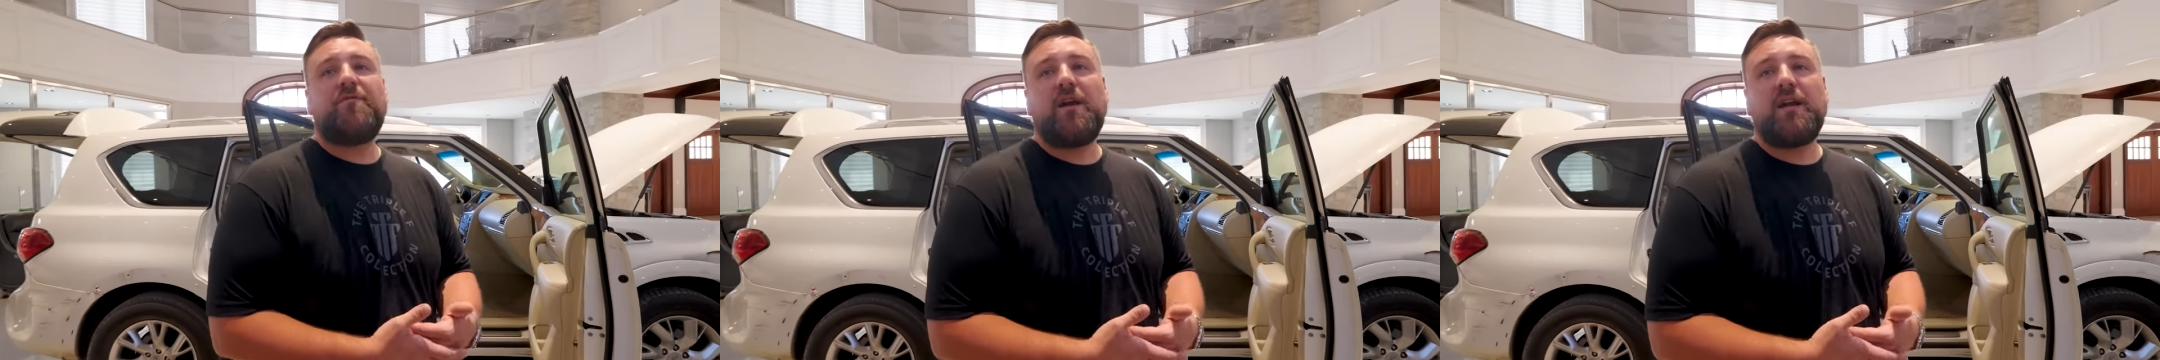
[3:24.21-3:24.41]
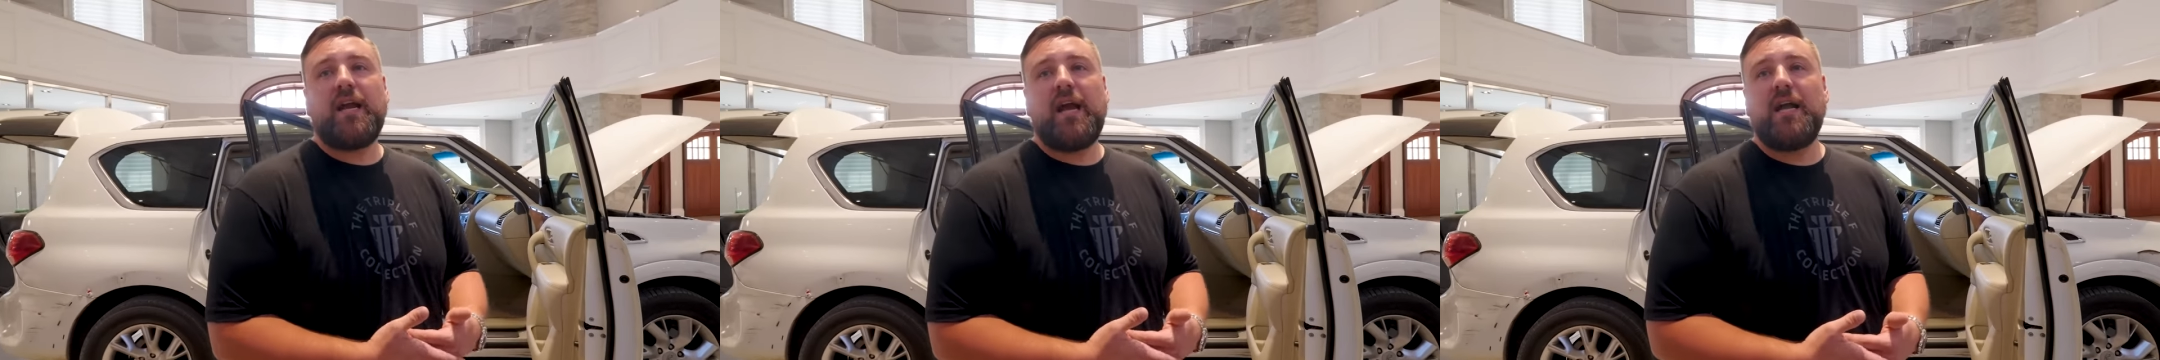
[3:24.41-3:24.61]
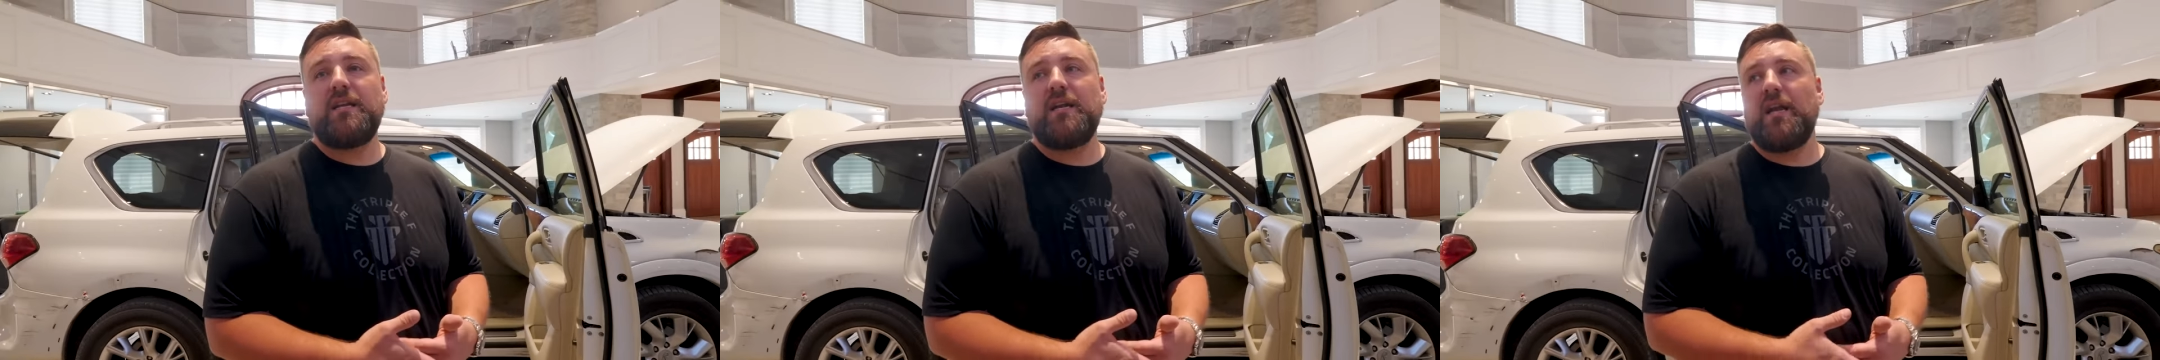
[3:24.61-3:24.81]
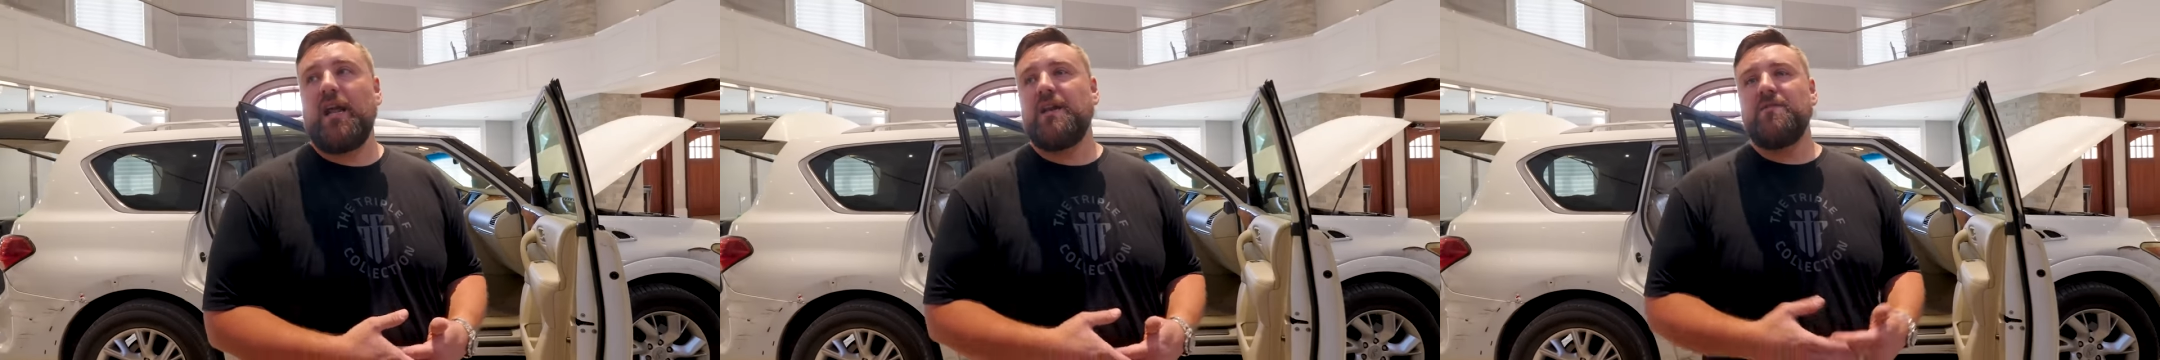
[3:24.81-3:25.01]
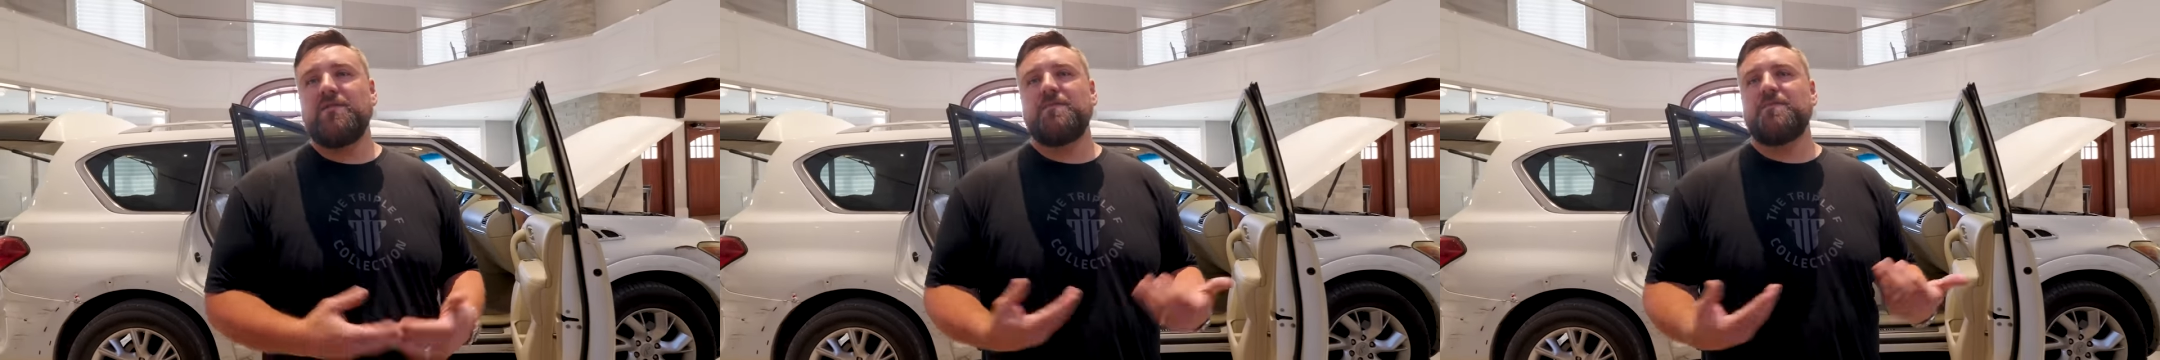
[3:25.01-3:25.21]
fun content
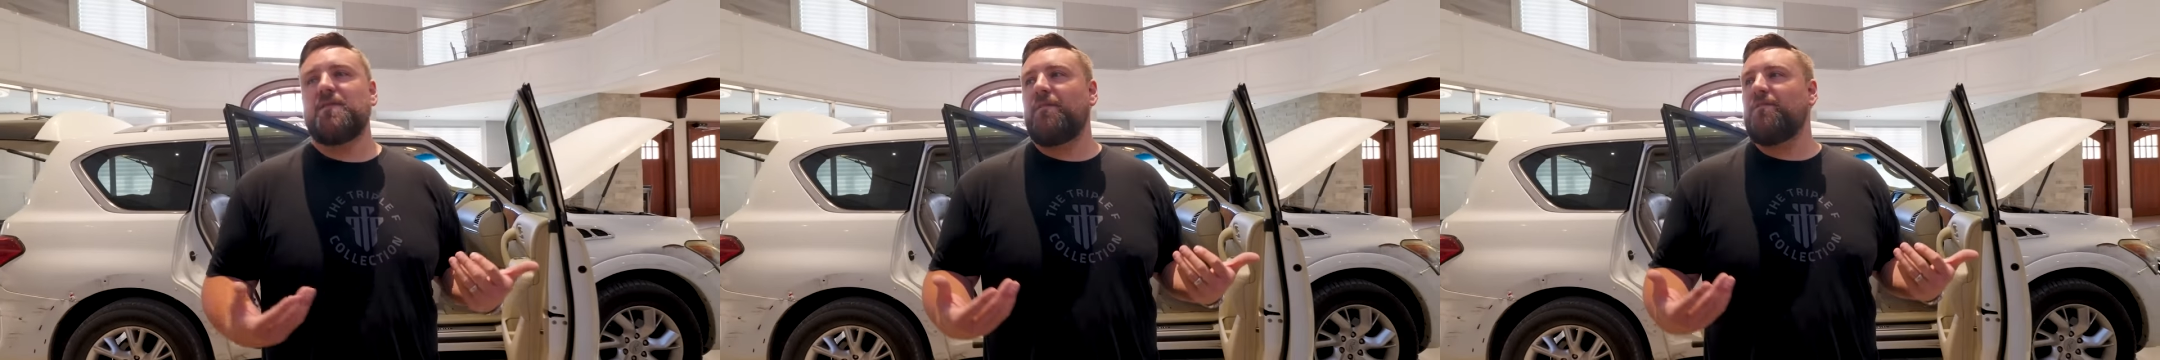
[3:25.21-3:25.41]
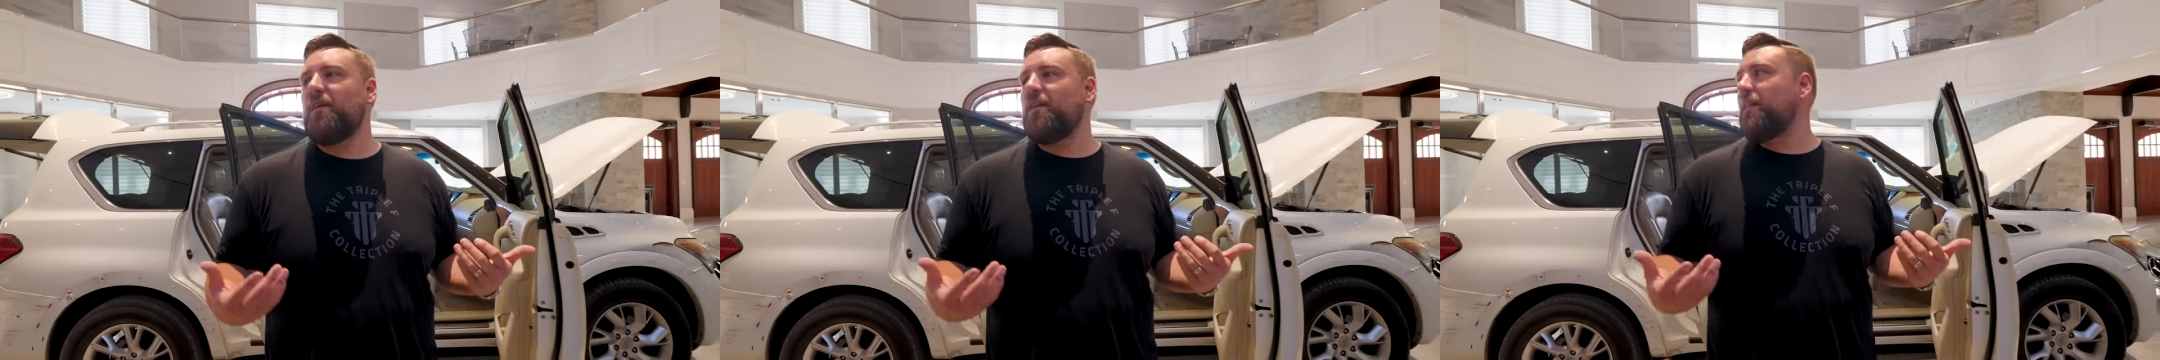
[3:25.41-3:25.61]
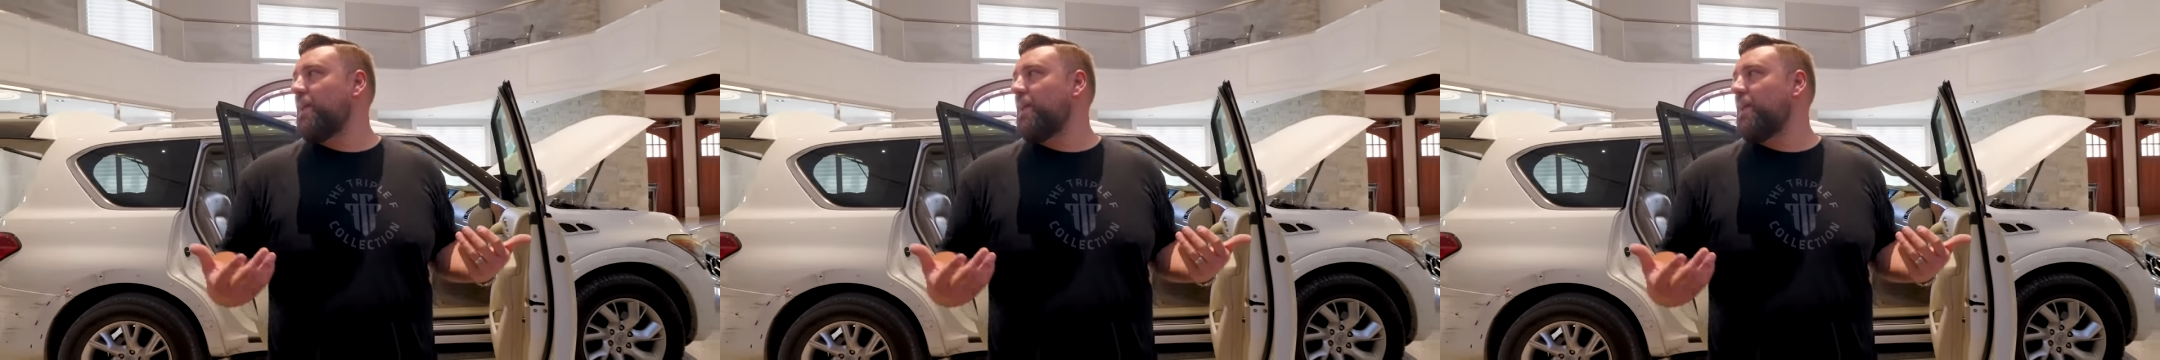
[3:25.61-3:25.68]
and do some stuff that,